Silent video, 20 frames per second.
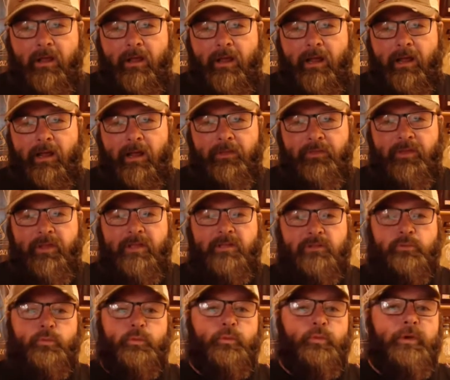I think
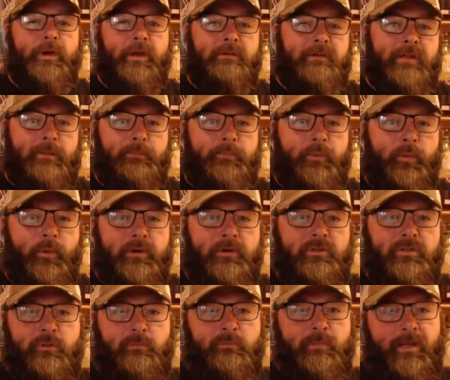it's really
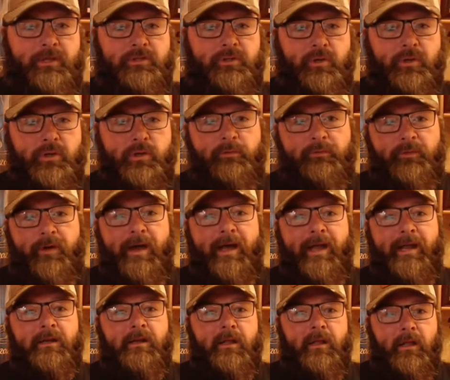important to make sure you
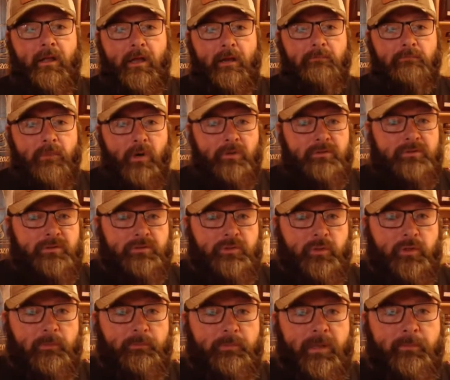find a
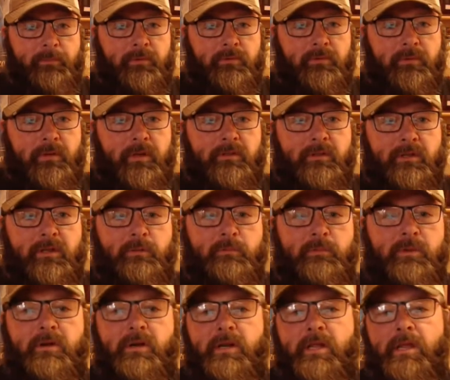multitude of people in the
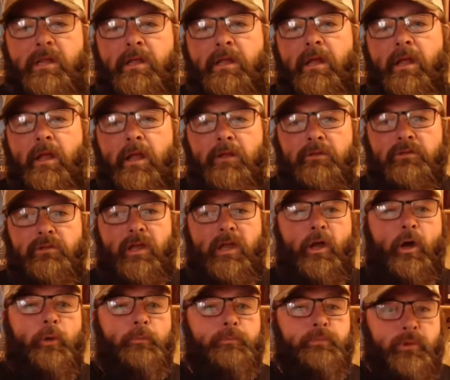community to
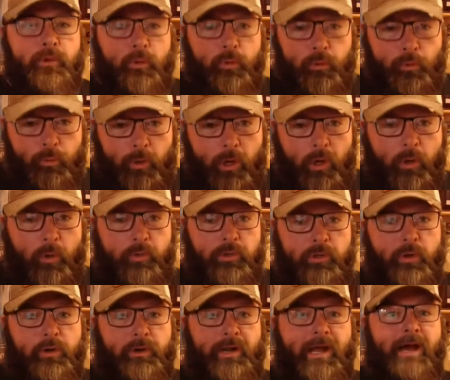help you grow
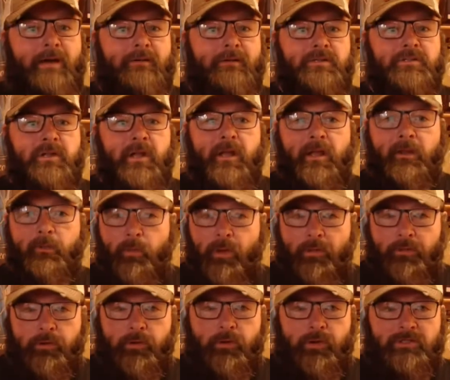your knowledge,
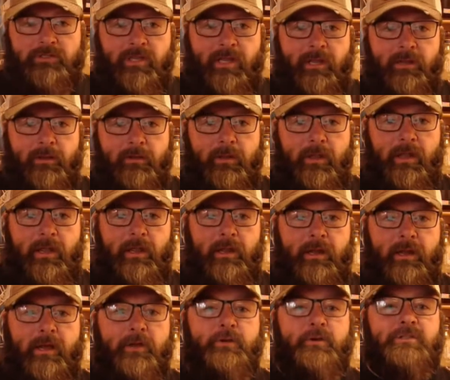whether it's a
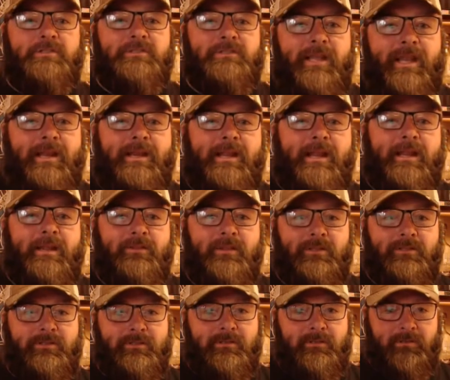understanding the